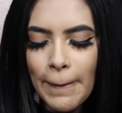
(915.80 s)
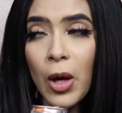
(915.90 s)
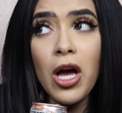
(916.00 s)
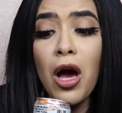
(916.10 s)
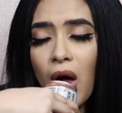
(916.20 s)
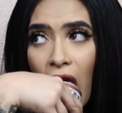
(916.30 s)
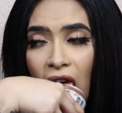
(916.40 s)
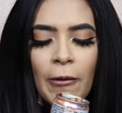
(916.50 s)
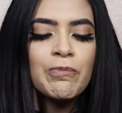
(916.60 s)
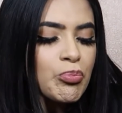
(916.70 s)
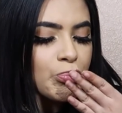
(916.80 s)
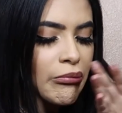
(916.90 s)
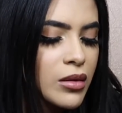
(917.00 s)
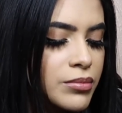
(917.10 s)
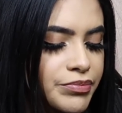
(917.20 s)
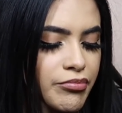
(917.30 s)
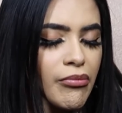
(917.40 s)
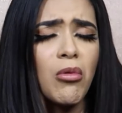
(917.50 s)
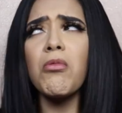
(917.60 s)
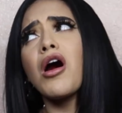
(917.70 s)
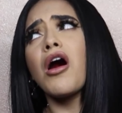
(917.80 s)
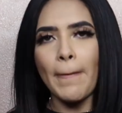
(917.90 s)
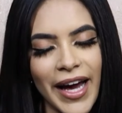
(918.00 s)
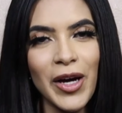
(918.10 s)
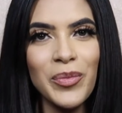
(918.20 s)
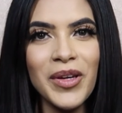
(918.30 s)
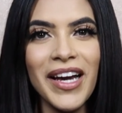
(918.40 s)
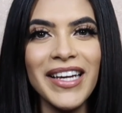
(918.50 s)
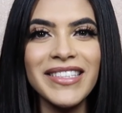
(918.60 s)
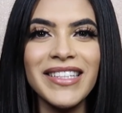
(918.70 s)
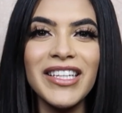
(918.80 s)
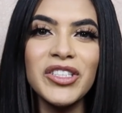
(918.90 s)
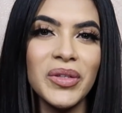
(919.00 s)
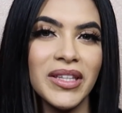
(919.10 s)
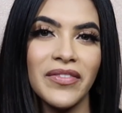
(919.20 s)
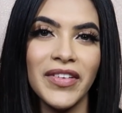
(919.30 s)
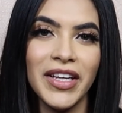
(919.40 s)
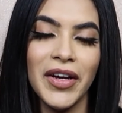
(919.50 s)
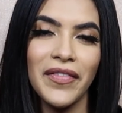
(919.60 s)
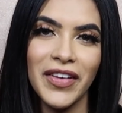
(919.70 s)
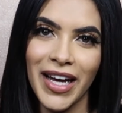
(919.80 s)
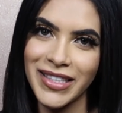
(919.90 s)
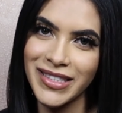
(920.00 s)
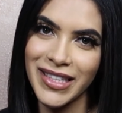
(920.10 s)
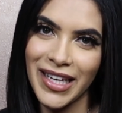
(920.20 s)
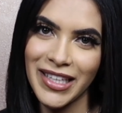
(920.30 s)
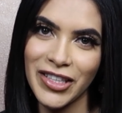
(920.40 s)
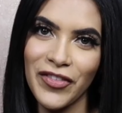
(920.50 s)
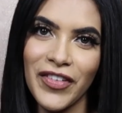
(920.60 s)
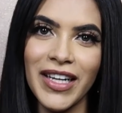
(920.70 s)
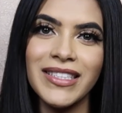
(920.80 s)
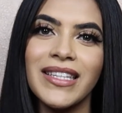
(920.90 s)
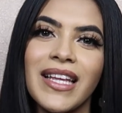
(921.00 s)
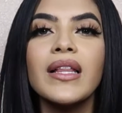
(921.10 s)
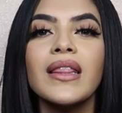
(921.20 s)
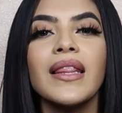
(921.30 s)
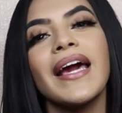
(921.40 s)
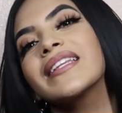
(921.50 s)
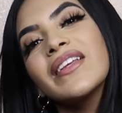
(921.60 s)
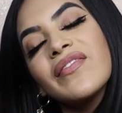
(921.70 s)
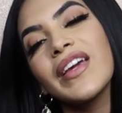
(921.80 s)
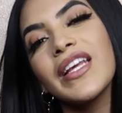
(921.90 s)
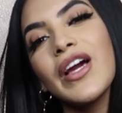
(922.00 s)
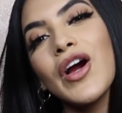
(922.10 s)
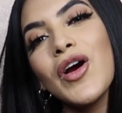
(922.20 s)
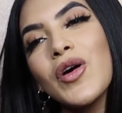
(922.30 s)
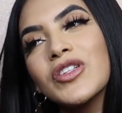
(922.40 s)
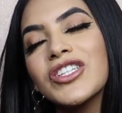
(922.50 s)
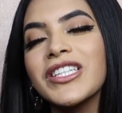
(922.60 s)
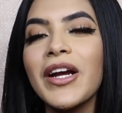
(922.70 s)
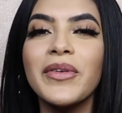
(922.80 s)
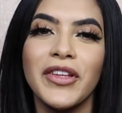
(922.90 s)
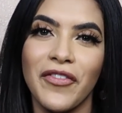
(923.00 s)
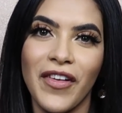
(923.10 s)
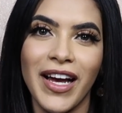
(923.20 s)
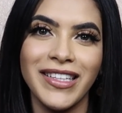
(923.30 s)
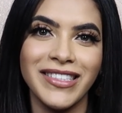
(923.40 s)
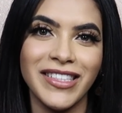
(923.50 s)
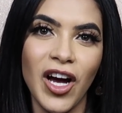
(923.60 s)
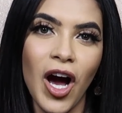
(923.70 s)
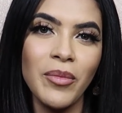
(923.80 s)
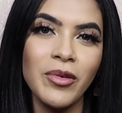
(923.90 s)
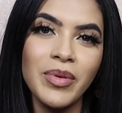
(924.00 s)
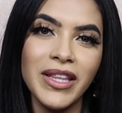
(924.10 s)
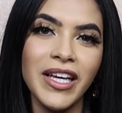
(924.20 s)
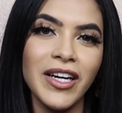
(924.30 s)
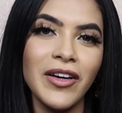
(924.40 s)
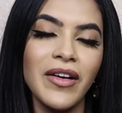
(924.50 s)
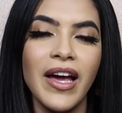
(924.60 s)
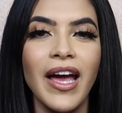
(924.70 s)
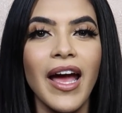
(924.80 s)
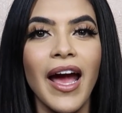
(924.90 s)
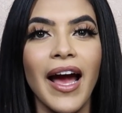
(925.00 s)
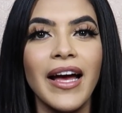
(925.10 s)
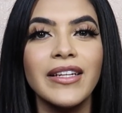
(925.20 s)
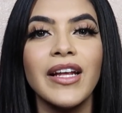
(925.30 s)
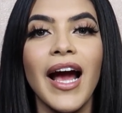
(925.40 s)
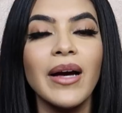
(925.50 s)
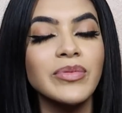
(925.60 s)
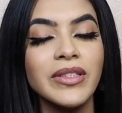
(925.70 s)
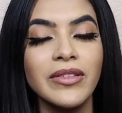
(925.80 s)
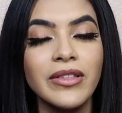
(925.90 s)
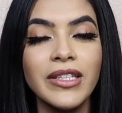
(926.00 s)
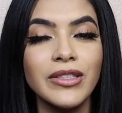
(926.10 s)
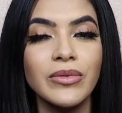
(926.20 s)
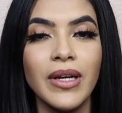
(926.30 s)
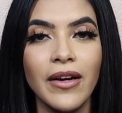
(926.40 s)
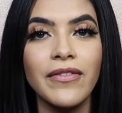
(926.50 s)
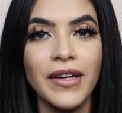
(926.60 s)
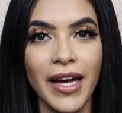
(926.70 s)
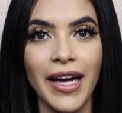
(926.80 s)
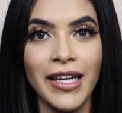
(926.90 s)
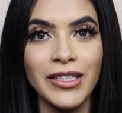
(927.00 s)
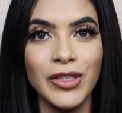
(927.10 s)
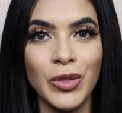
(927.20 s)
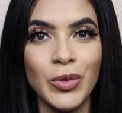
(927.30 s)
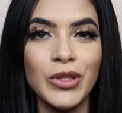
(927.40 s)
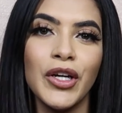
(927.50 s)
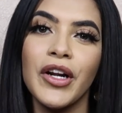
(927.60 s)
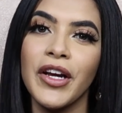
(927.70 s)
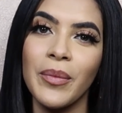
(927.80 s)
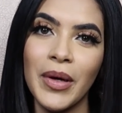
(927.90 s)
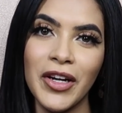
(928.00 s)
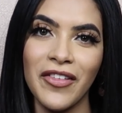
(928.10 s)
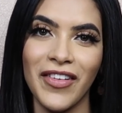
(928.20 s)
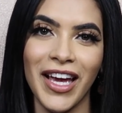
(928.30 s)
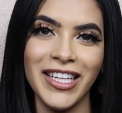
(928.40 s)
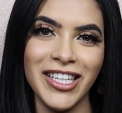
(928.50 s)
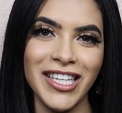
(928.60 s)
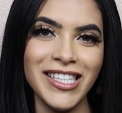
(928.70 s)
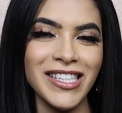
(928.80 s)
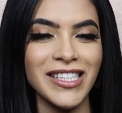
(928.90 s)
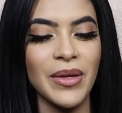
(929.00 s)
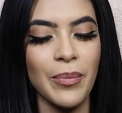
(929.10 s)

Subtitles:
Woo! Woo! I hope you guys enjoyed the video. If you guys did, don't forget to like the video, share with your friends, comment below, and absolutely do not forget to turn on your bell notifications